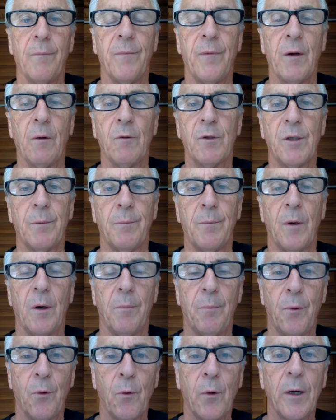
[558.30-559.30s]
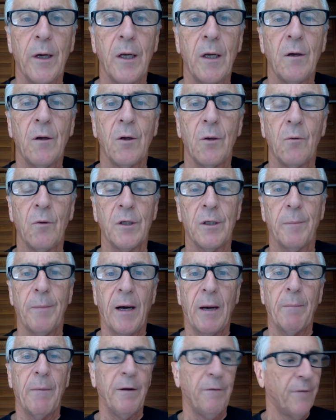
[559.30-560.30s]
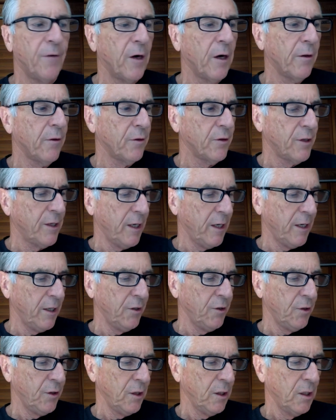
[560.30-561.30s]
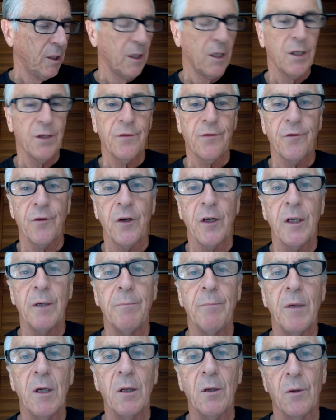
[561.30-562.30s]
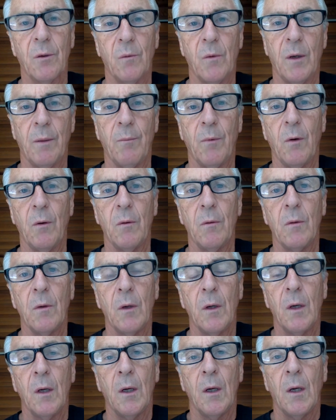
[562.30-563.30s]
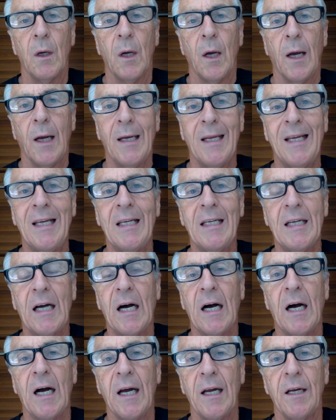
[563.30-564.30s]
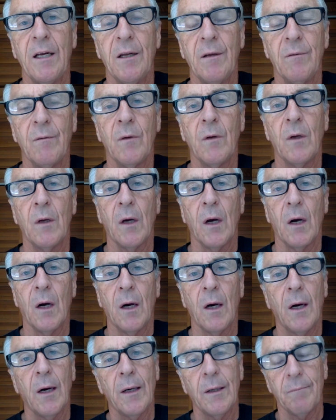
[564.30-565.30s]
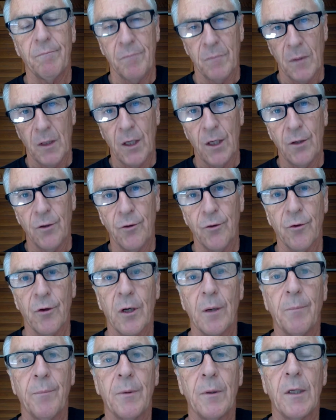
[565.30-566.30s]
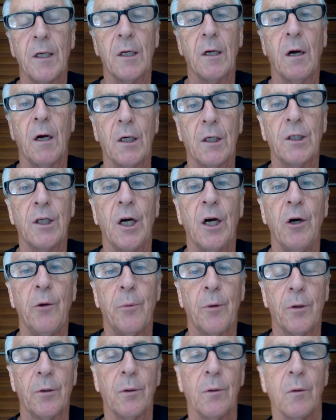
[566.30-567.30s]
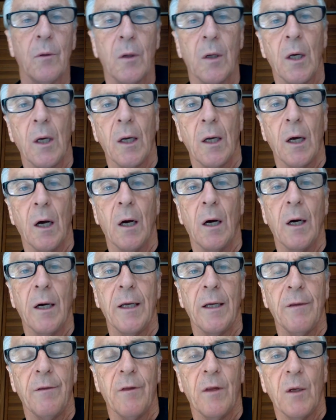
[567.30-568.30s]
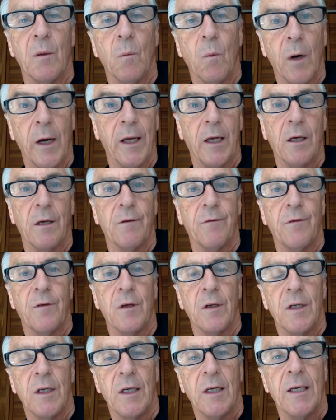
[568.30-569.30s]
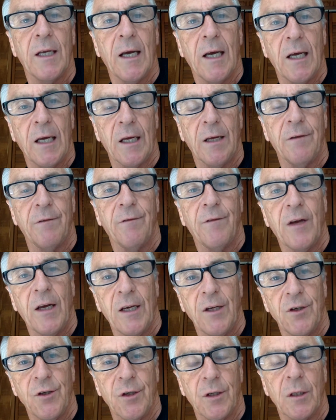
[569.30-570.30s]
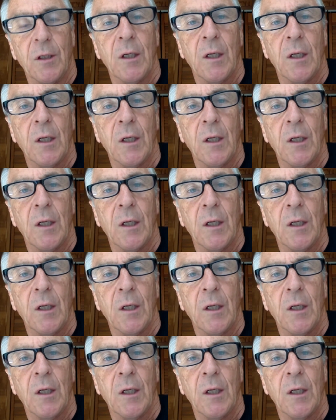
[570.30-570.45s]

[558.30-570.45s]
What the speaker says: there was a boy who was about my father's age, his friend Miller Wumble. And he died in Europe in October in the wake of the D-Day invasion